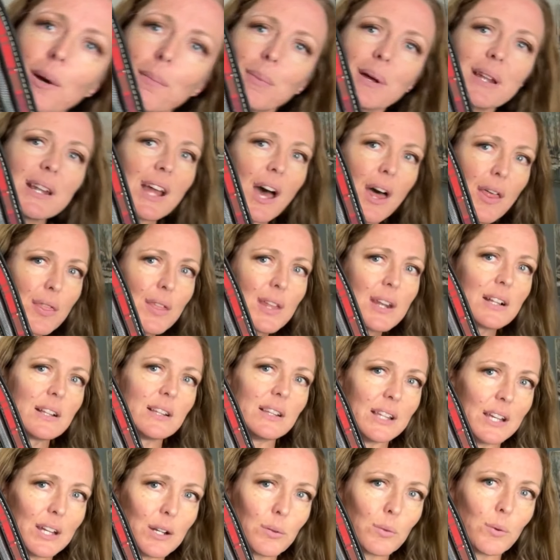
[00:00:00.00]
but nothing a
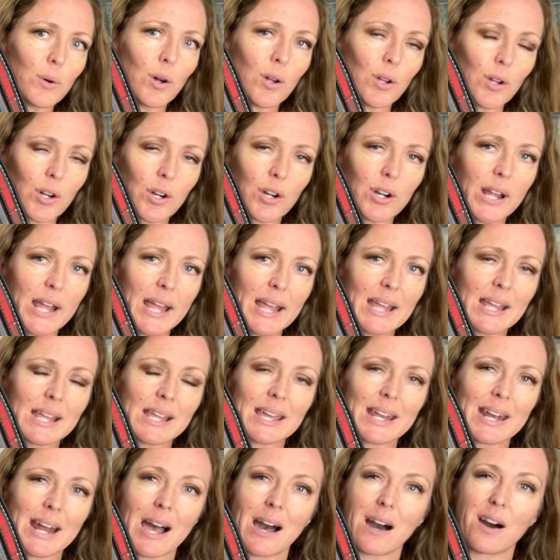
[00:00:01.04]
lint roller can't
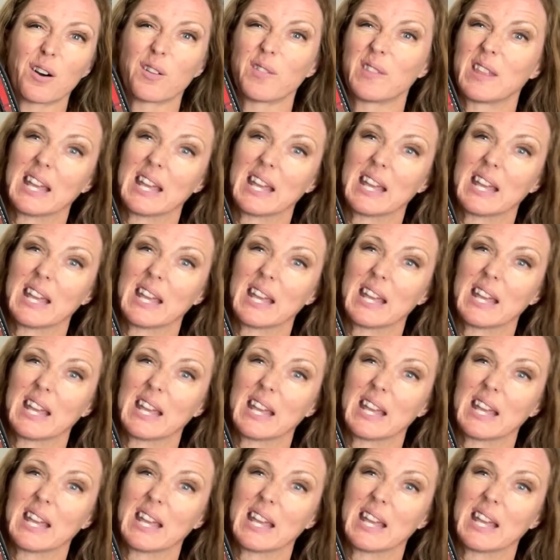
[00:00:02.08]
get out.